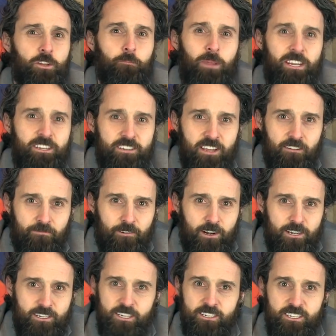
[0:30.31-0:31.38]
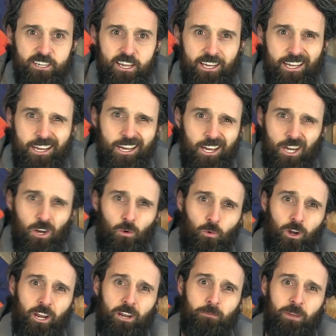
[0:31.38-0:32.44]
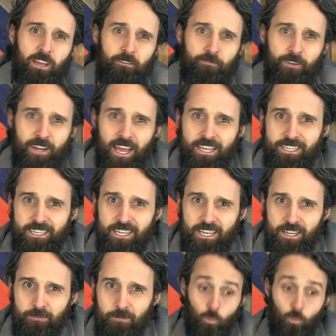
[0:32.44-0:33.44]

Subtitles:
to be different and say, we're going to be a finesse team.